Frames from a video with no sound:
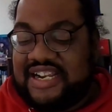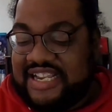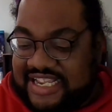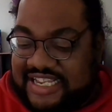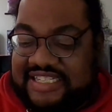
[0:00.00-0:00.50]

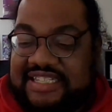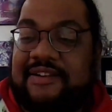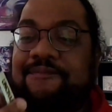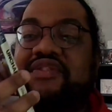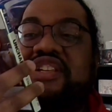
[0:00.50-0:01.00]
is
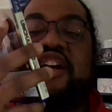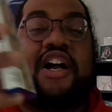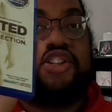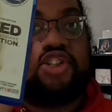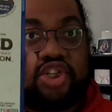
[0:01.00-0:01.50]
the
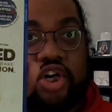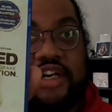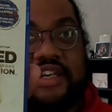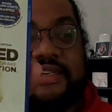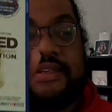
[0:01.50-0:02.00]
Uncharted